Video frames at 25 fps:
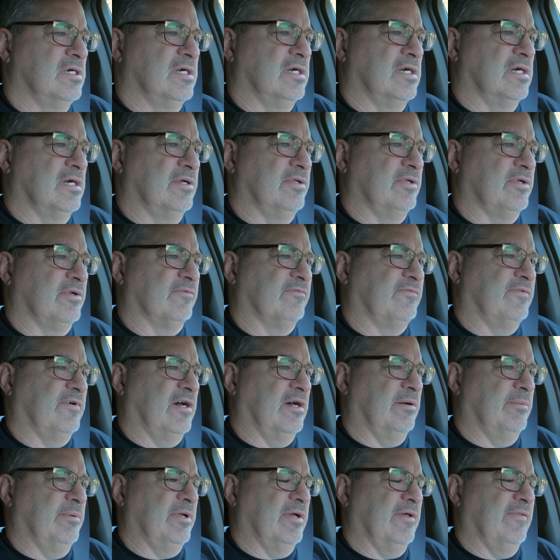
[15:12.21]
uh, you can
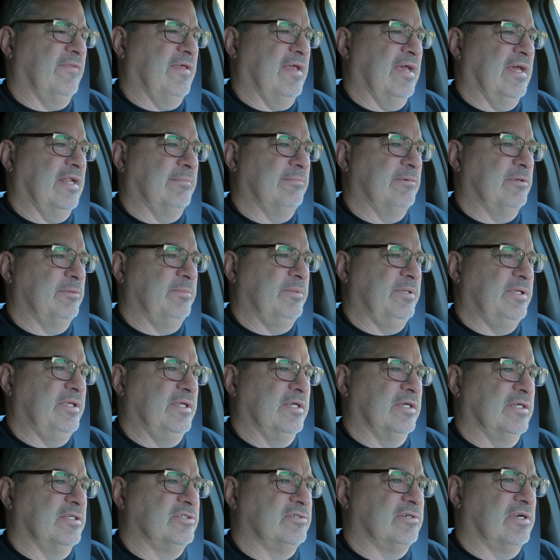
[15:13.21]
follow me on that. I'm going to
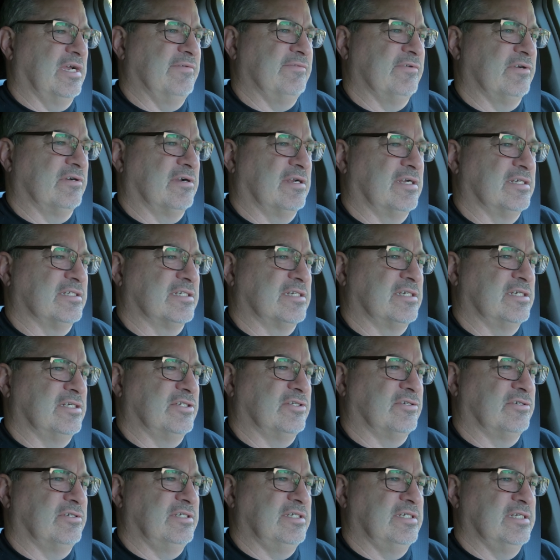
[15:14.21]
be uh, driving cross
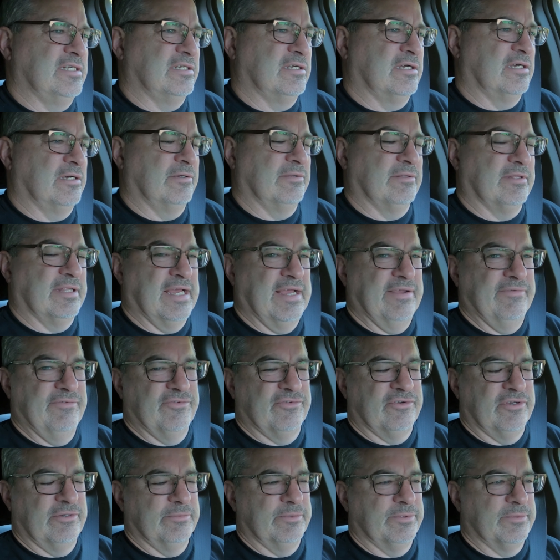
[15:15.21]
country and uh, live
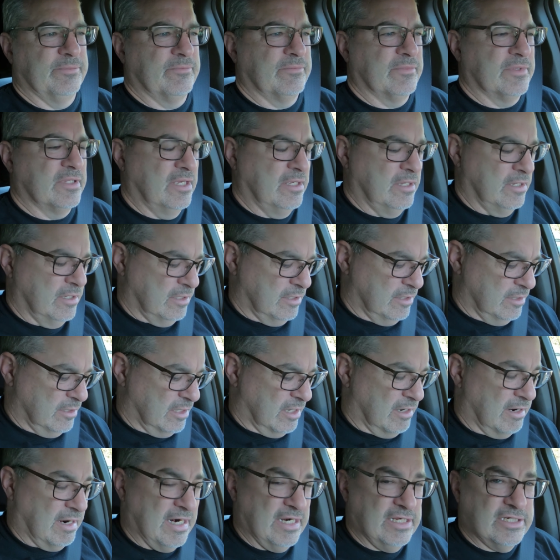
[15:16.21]
streaming.
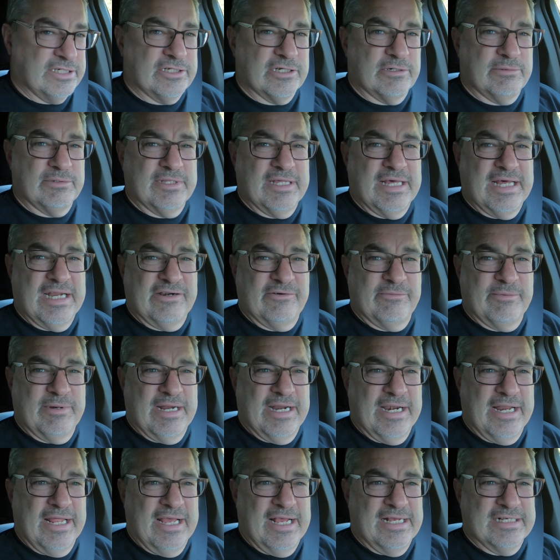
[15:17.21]
Alrighty, so with that,
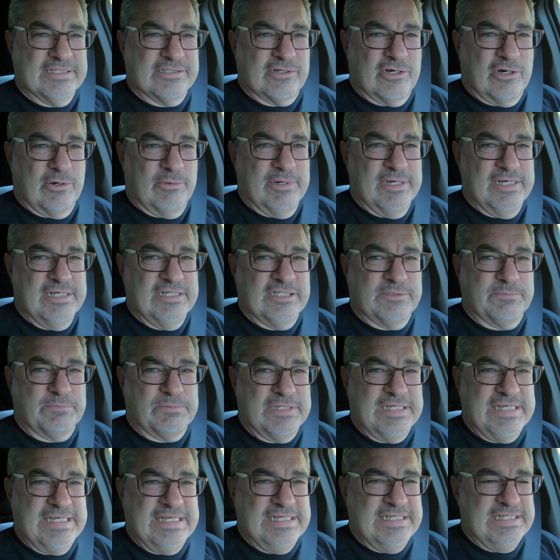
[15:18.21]
everybody, as always,
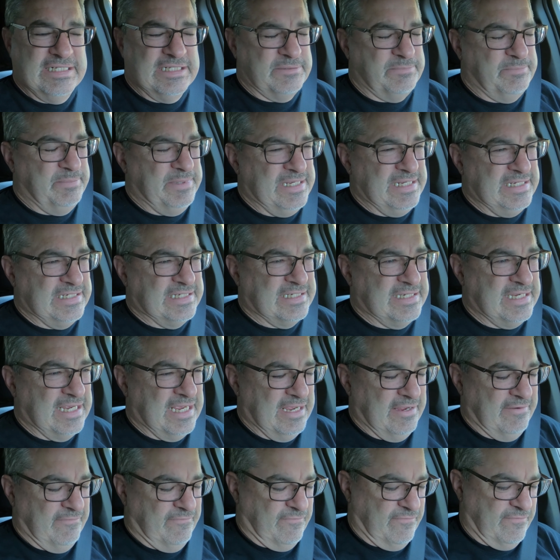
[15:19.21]
please be
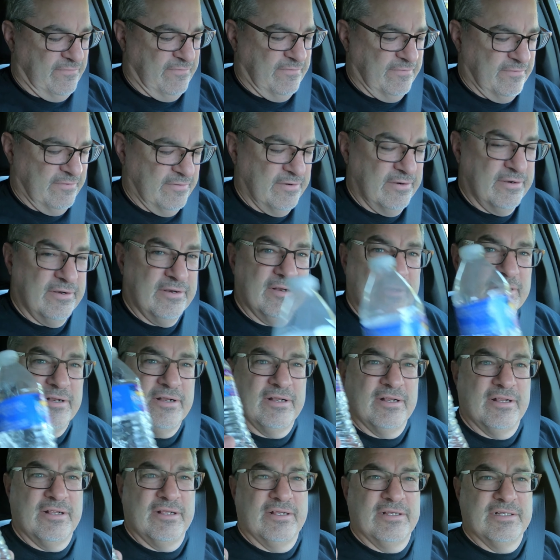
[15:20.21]
safe,
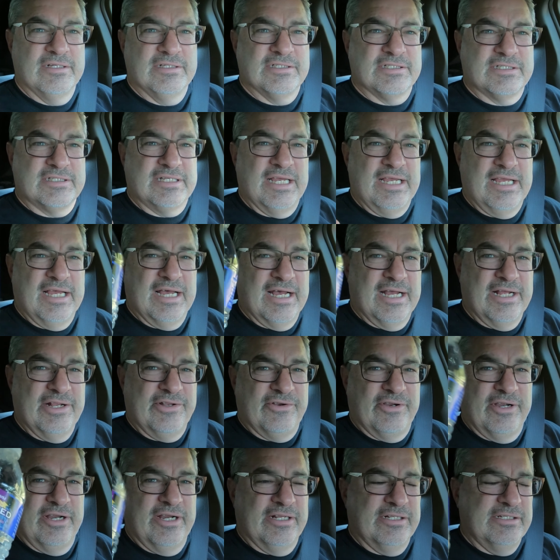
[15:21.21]
stay
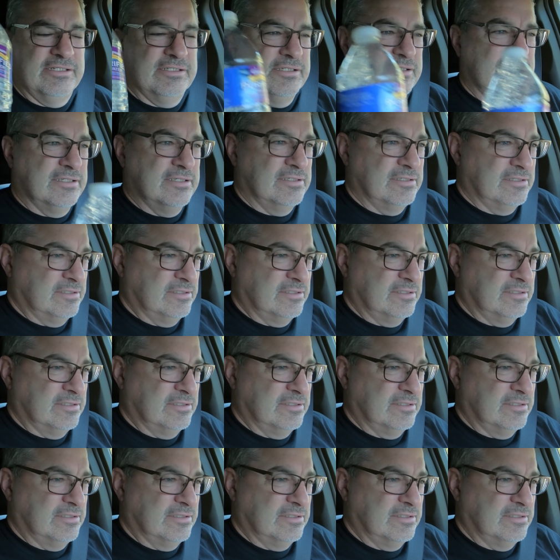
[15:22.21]
hydrated,